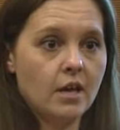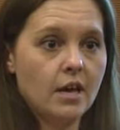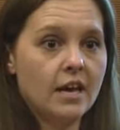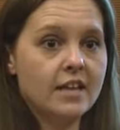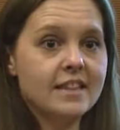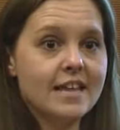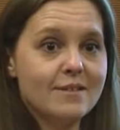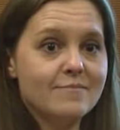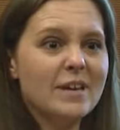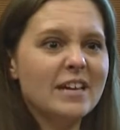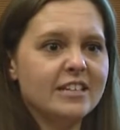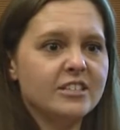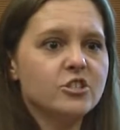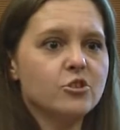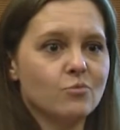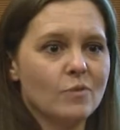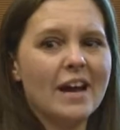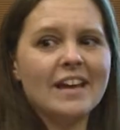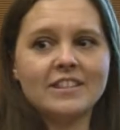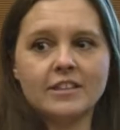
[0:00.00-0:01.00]
And they mean
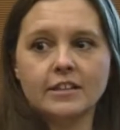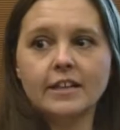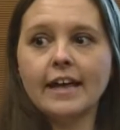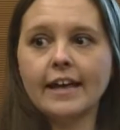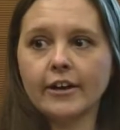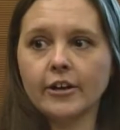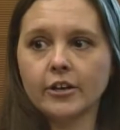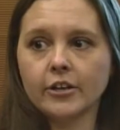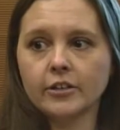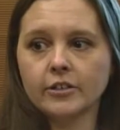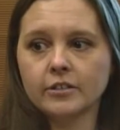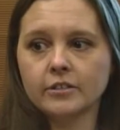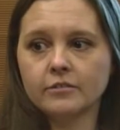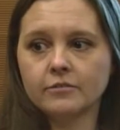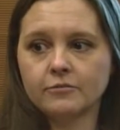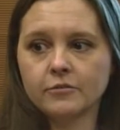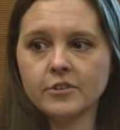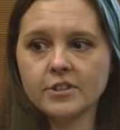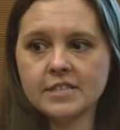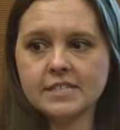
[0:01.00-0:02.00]
to write the letter
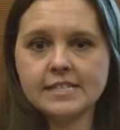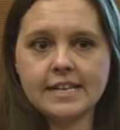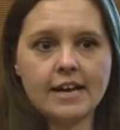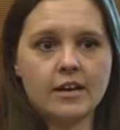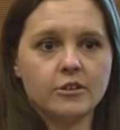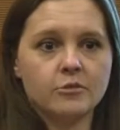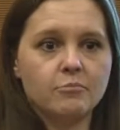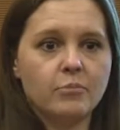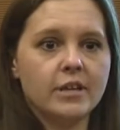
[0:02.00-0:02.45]
for the sound,